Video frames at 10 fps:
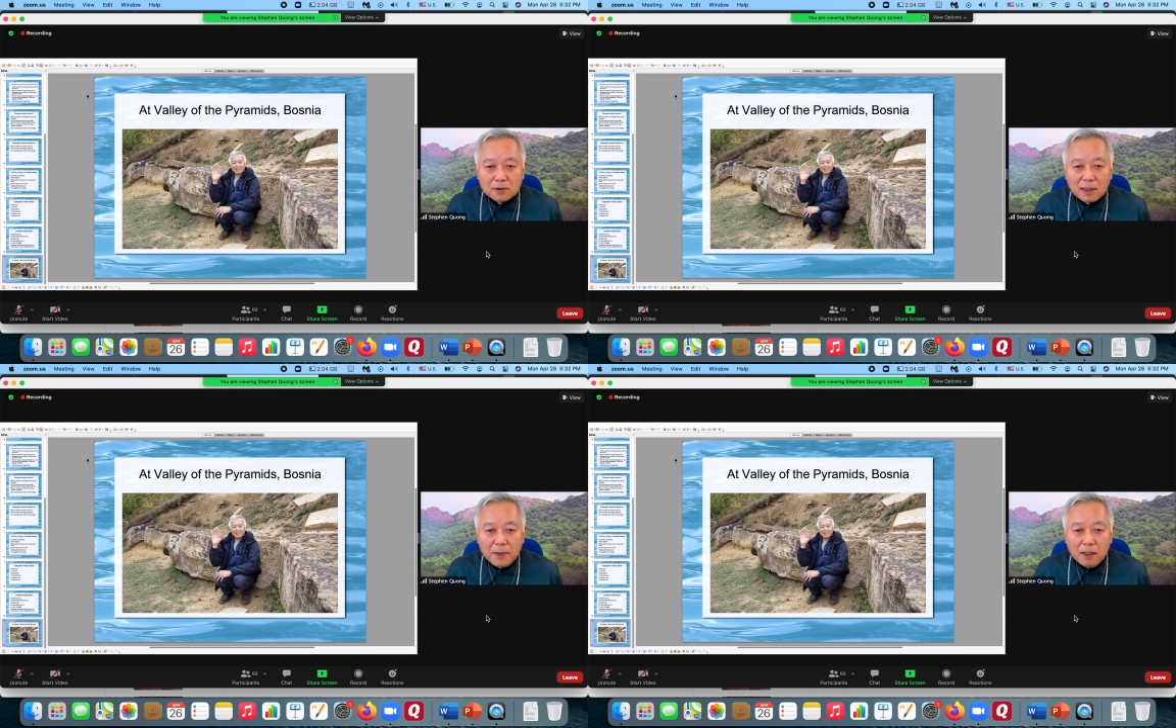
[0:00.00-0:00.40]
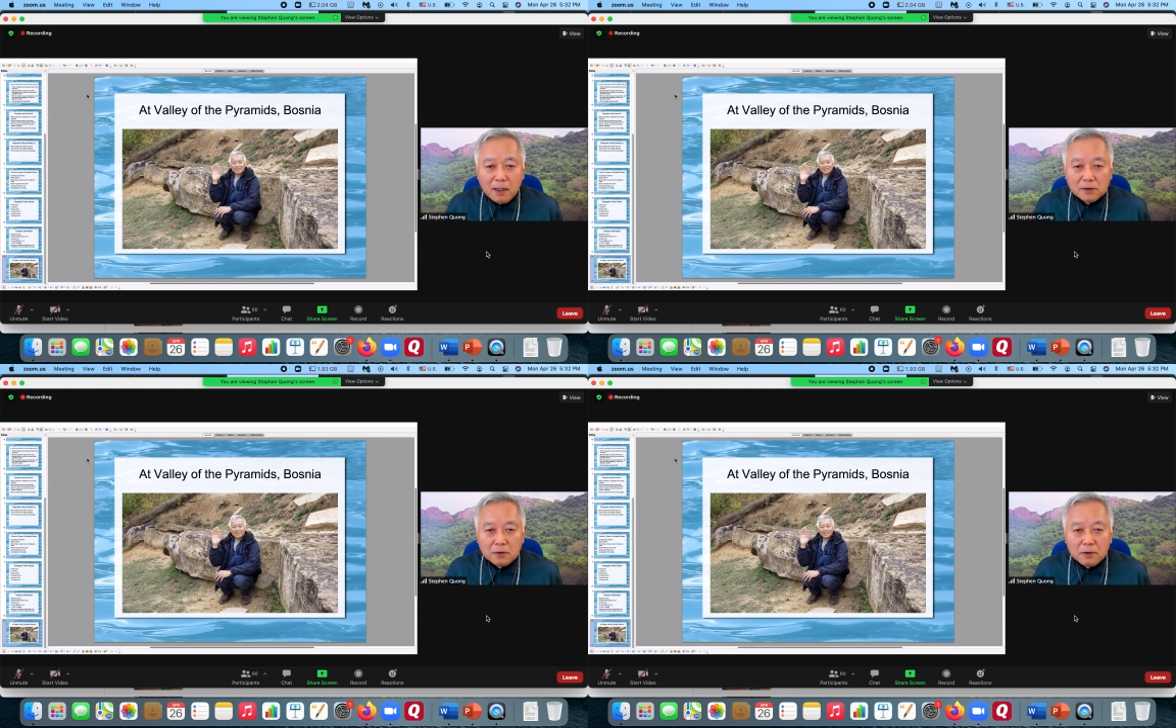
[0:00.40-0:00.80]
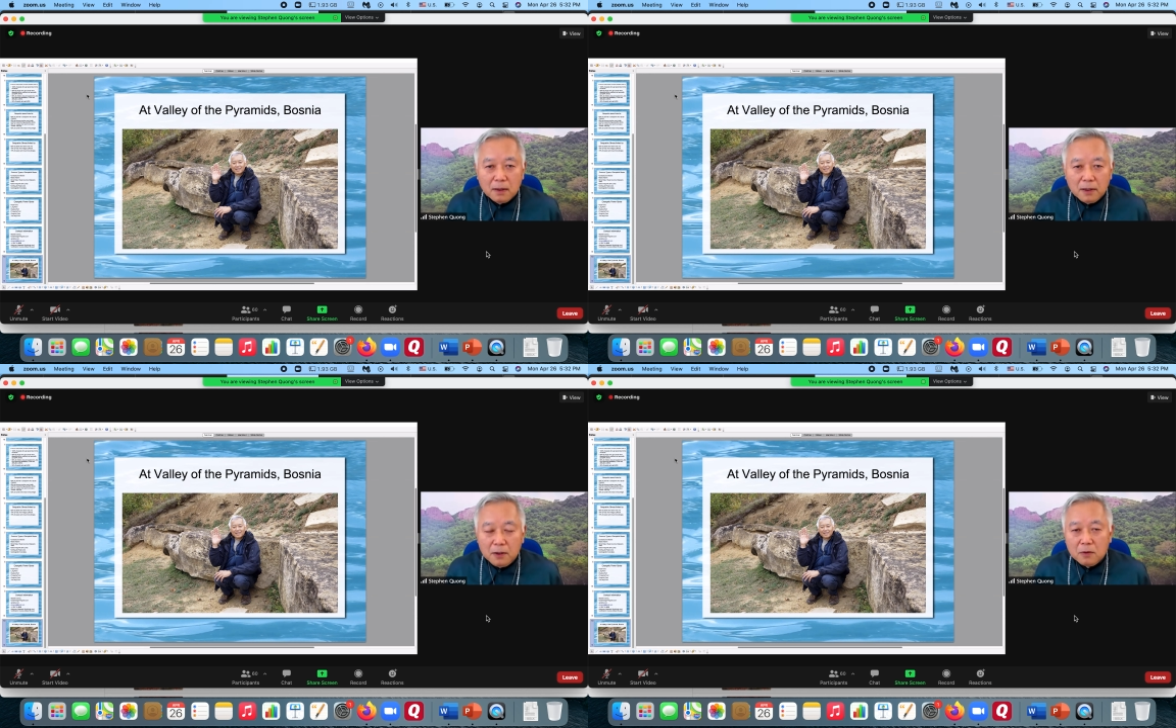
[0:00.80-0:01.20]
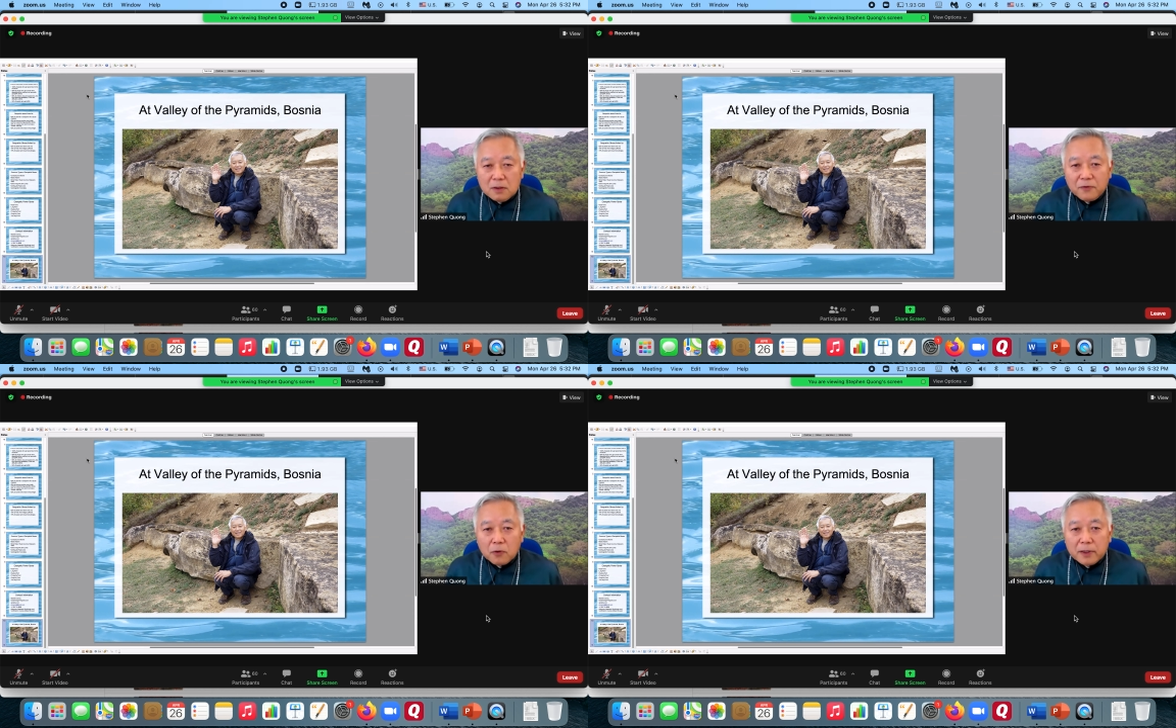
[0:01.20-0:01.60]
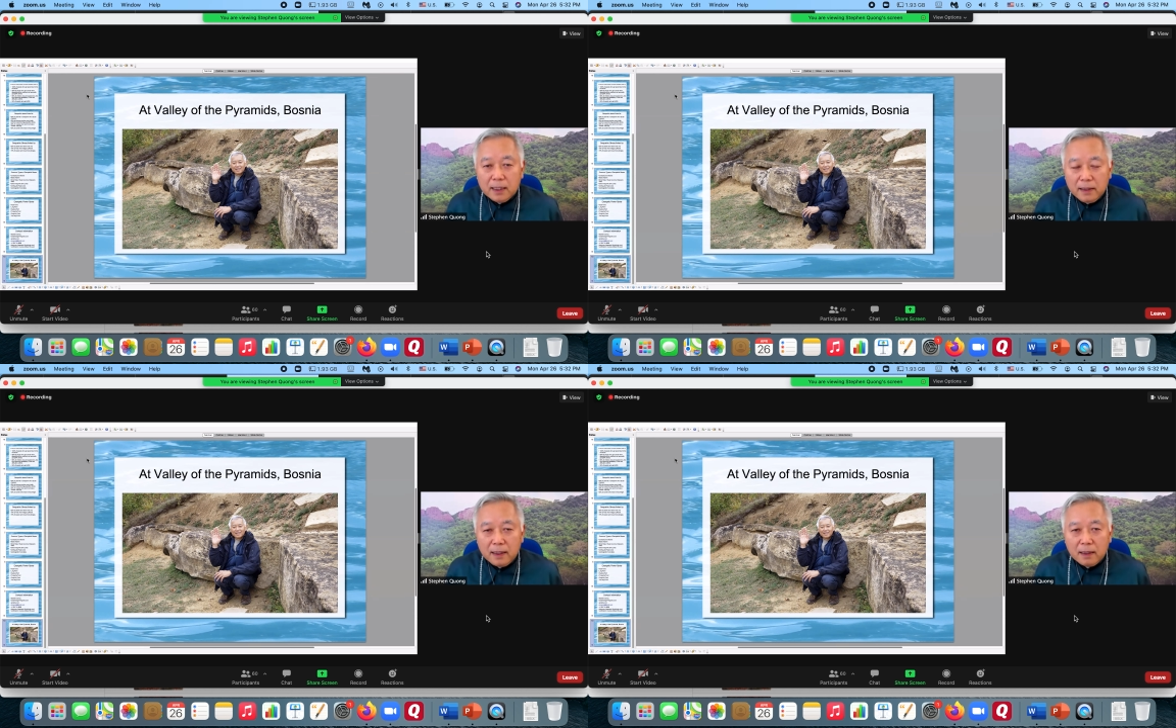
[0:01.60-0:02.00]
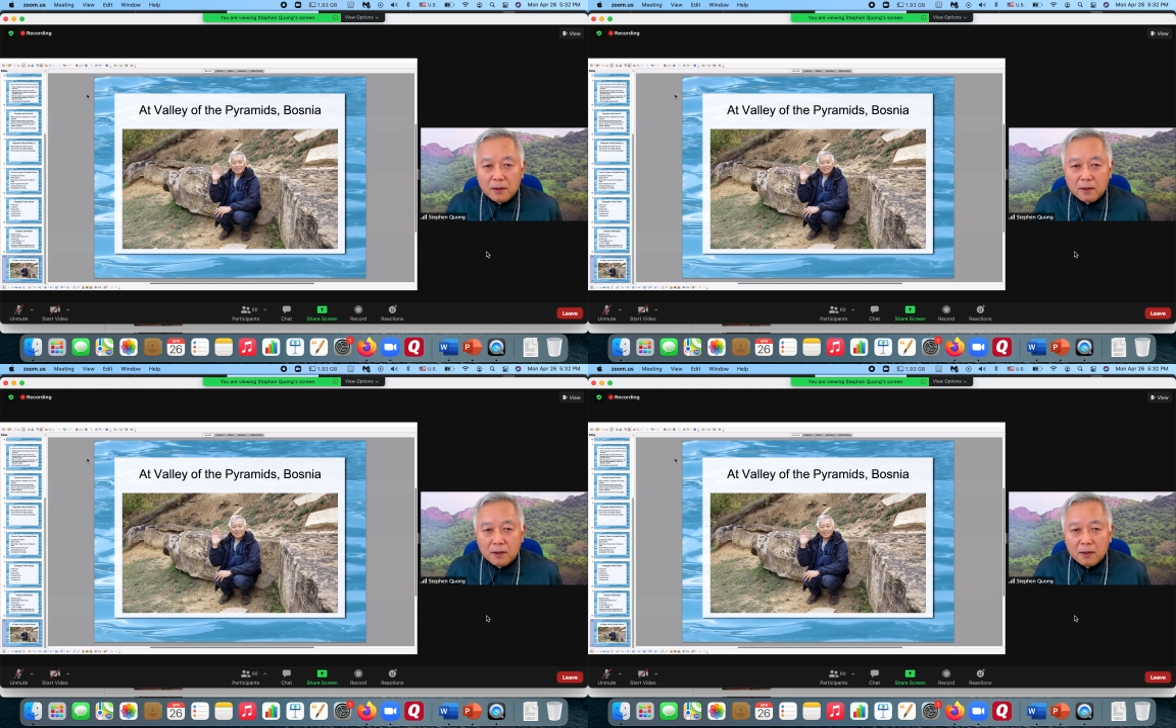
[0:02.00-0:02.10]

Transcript: can be also used for healing the